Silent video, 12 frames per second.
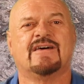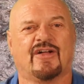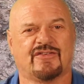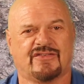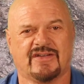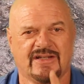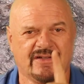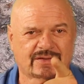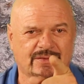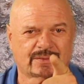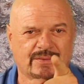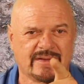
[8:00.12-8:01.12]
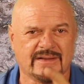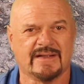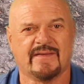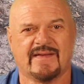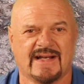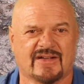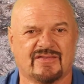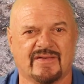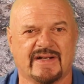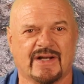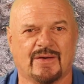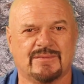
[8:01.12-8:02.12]
I'll see you in the next
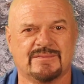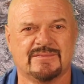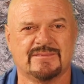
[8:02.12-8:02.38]
video.